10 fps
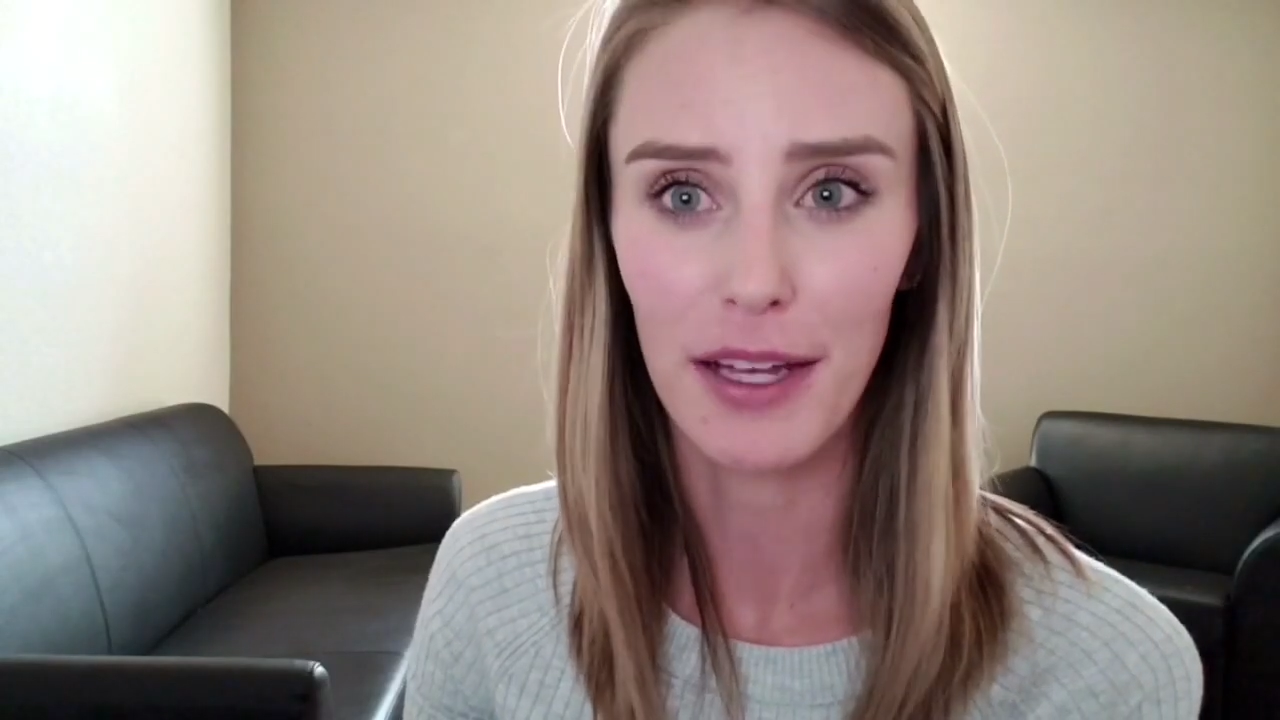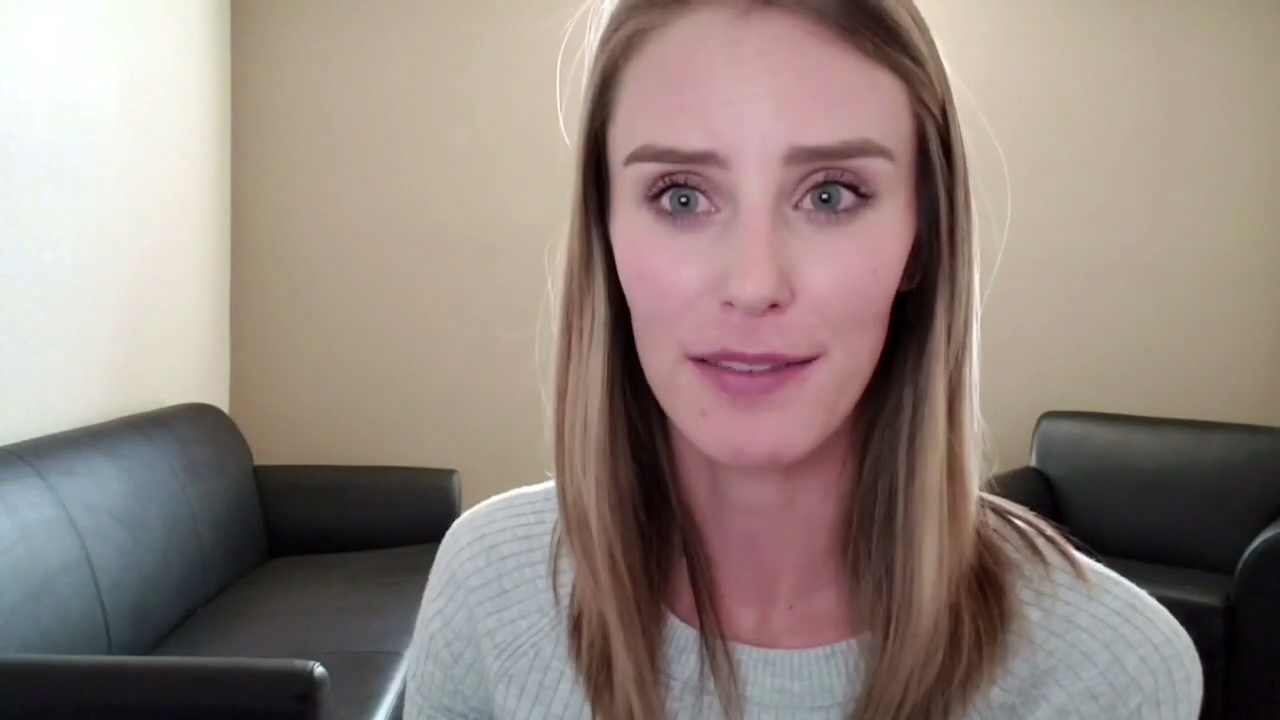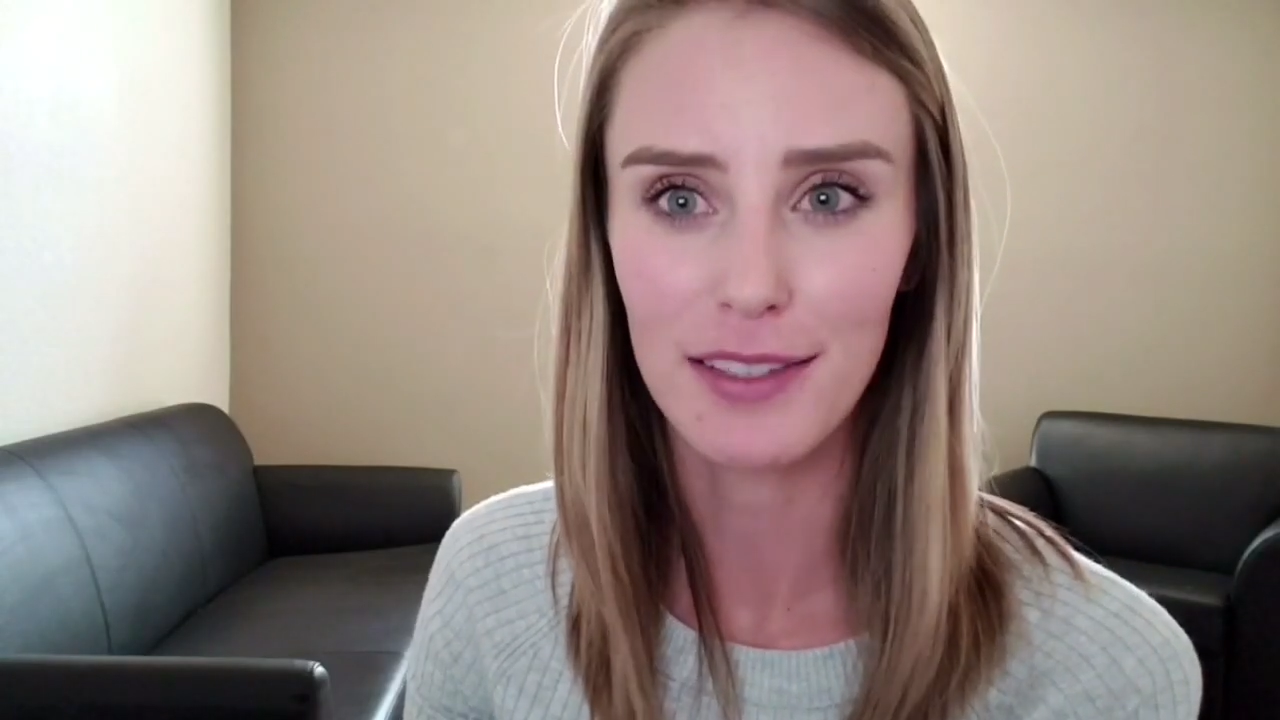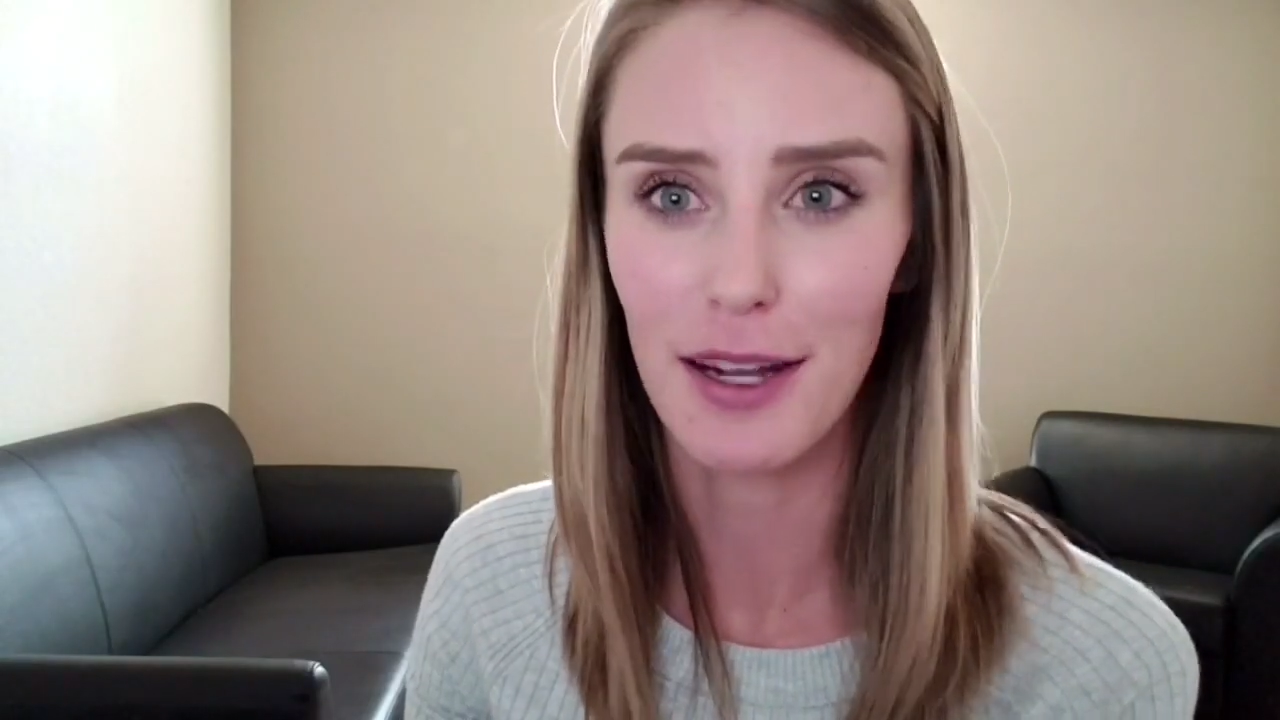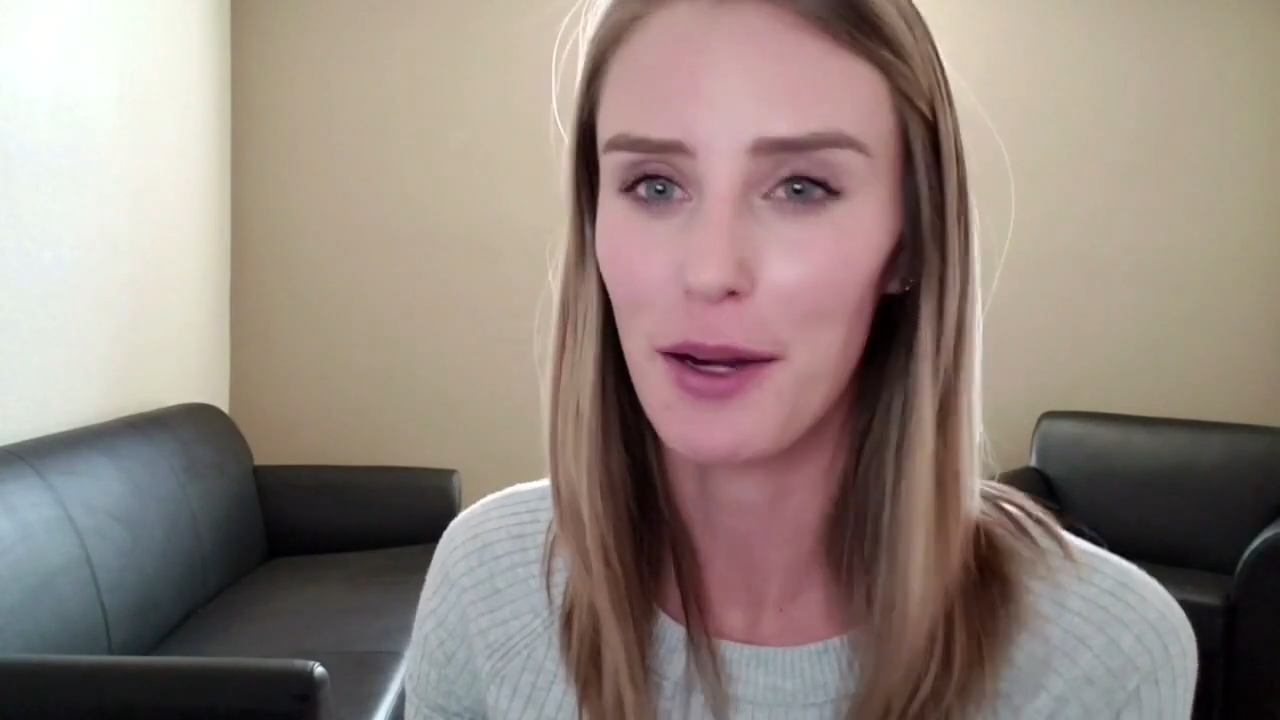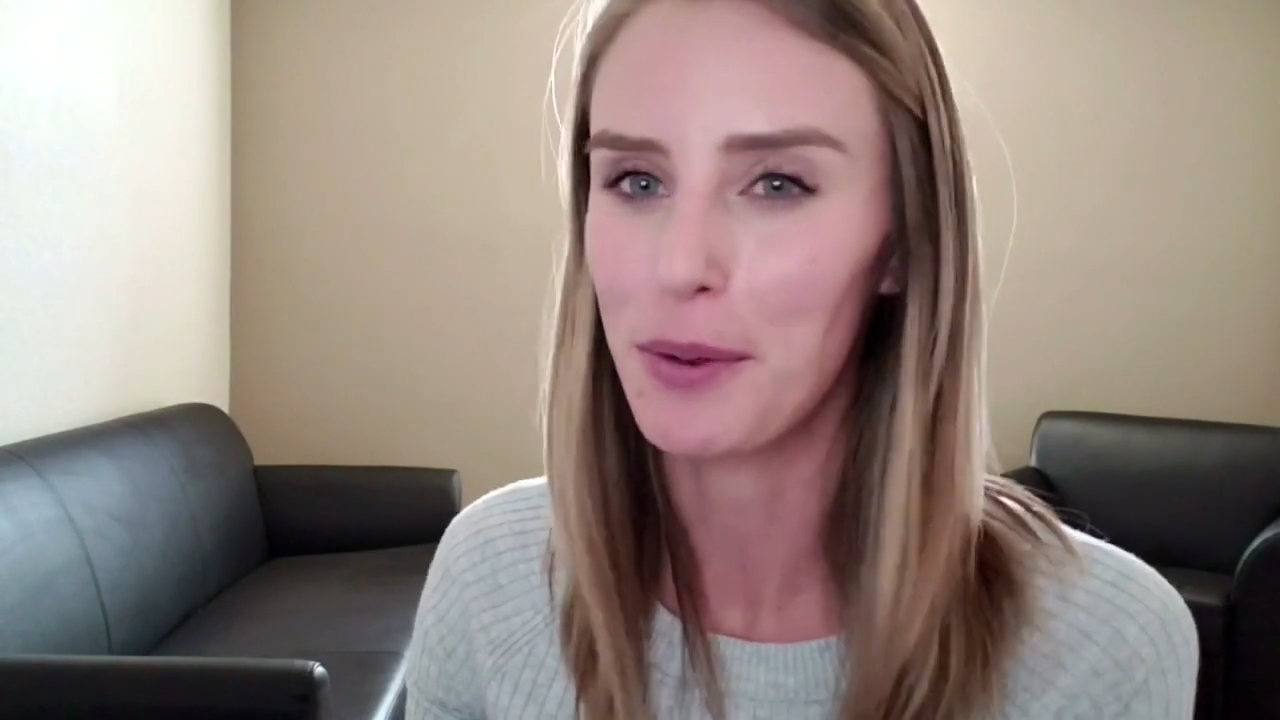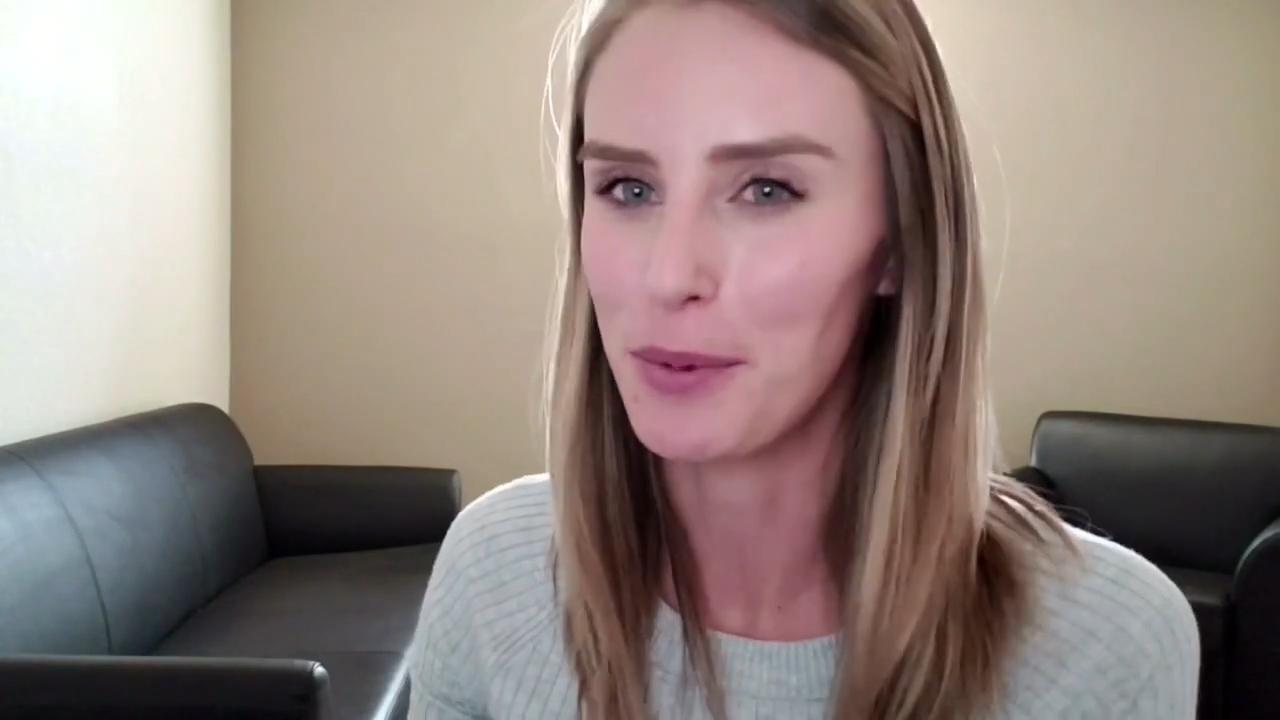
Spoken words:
livestock,